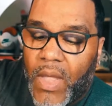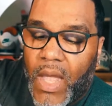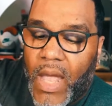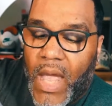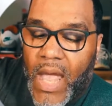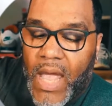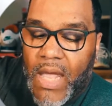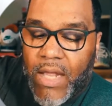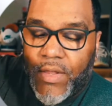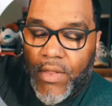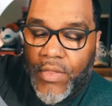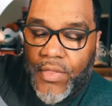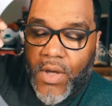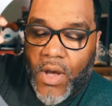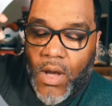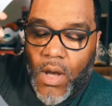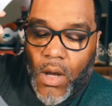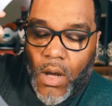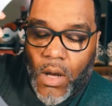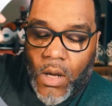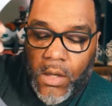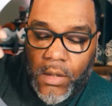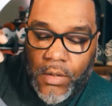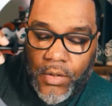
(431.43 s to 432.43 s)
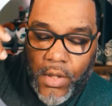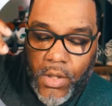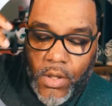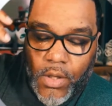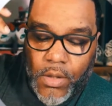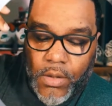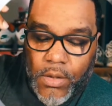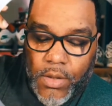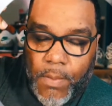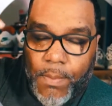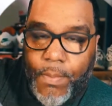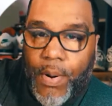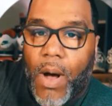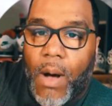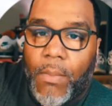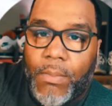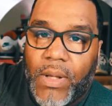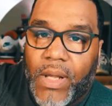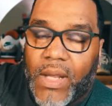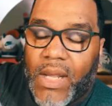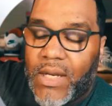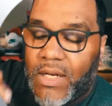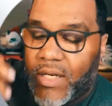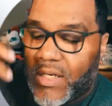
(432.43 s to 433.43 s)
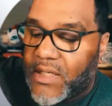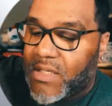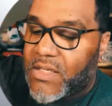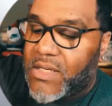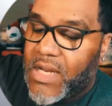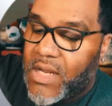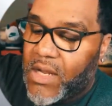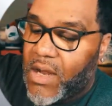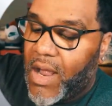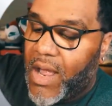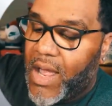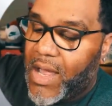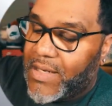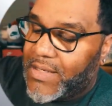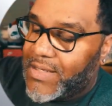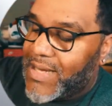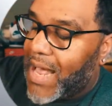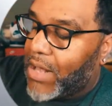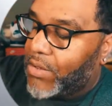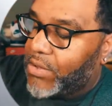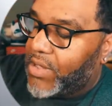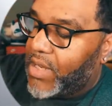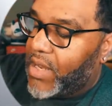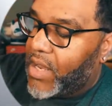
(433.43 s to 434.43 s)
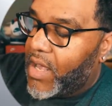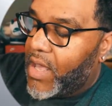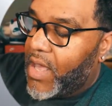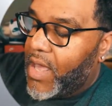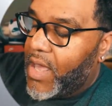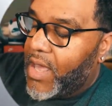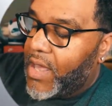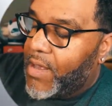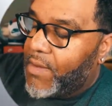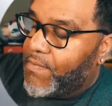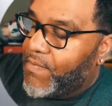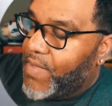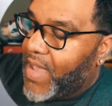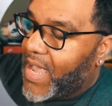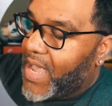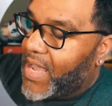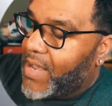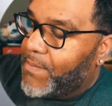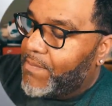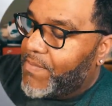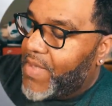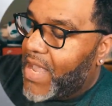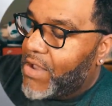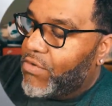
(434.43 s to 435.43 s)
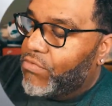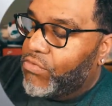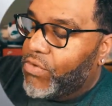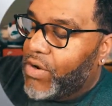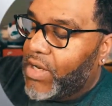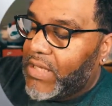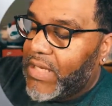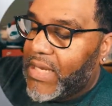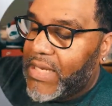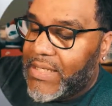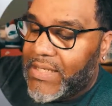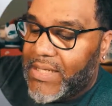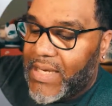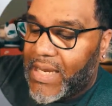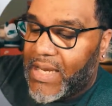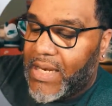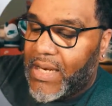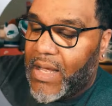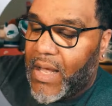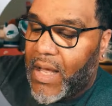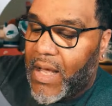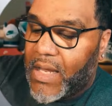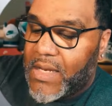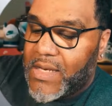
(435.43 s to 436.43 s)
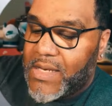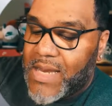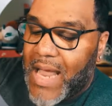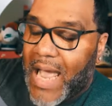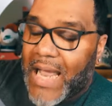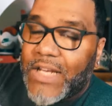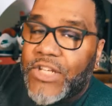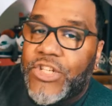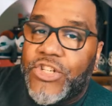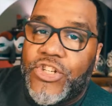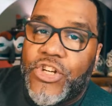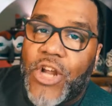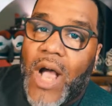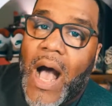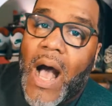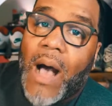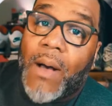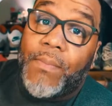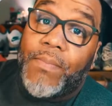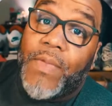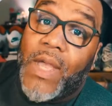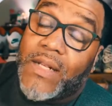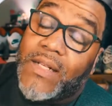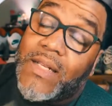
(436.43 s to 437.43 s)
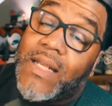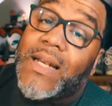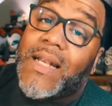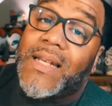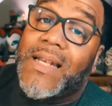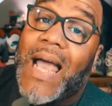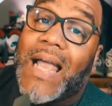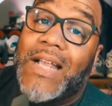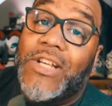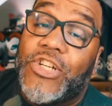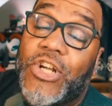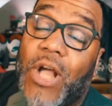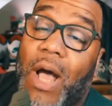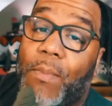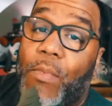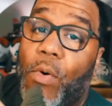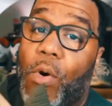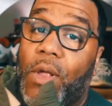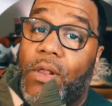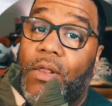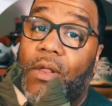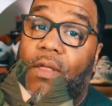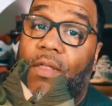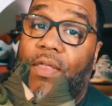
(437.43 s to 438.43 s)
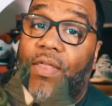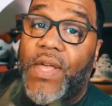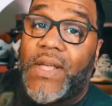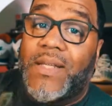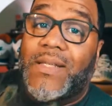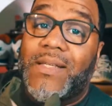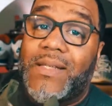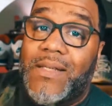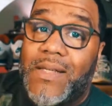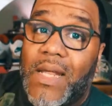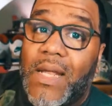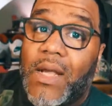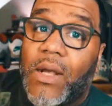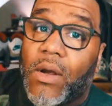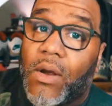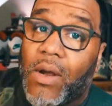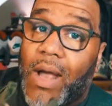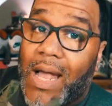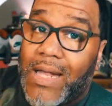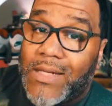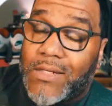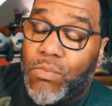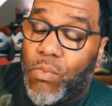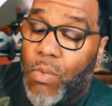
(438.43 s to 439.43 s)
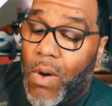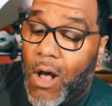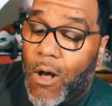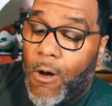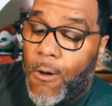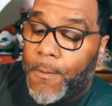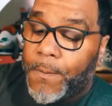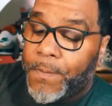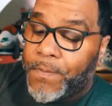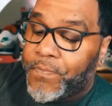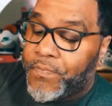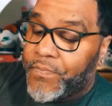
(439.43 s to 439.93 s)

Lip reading: and the public and the sneakerheads out there. They really did a nice job. They did a nice job on this sneaker as well.